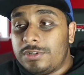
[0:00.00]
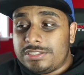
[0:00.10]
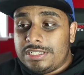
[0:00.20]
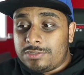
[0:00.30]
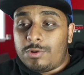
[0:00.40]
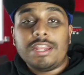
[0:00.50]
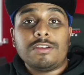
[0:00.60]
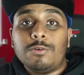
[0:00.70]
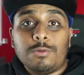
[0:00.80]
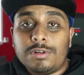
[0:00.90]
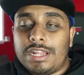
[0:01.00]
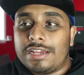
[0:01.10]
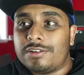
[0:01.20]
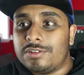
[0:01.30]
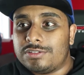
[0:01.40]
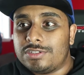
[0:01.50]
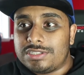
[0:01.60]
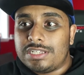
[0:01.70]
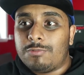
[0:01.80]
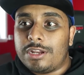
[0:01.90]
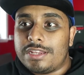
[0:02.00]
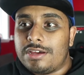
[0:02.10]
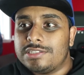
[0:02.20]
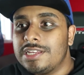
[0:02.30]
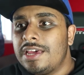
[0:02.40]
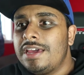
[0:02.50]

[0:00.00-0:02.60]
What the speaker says: It's really cool. Like, good to see what he does.